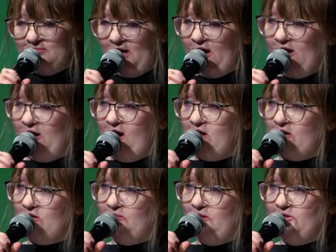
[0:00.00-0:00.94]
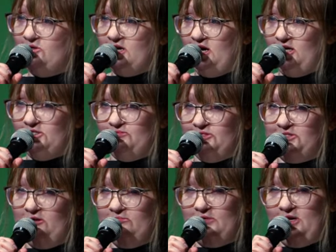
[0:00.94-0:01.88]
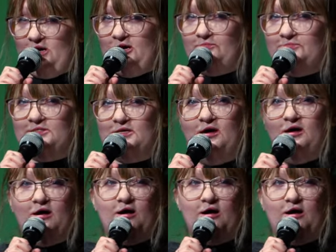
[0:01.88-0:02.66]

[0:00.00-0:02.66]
I don't know about you guys, but sometimes